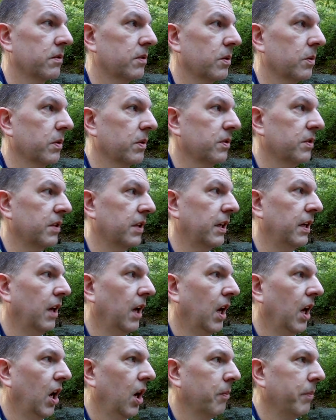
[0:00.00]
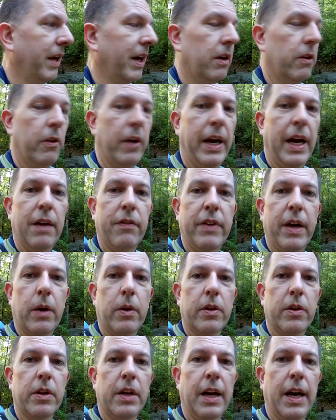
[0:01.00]
So we'll see. About another half hour
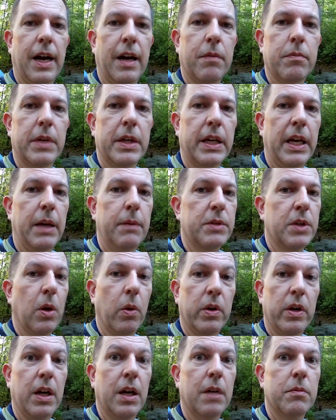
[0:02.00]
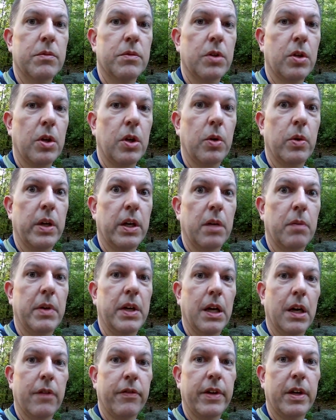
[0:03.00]
at the top. It keeps going up, so you'll hear me
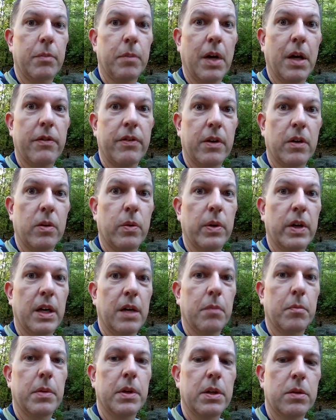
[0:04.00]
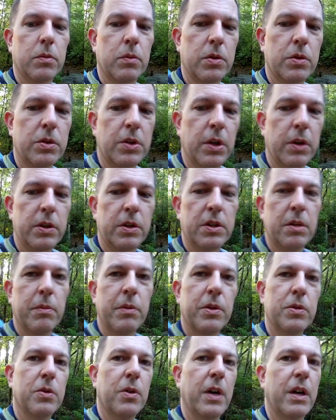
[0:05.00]
huffing and puffing on the way up, but we'll show you some
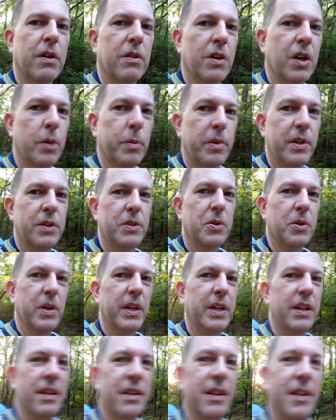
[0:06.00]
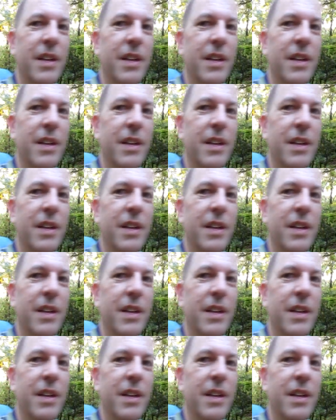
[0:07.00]
of the trail. Hope you enjoy it.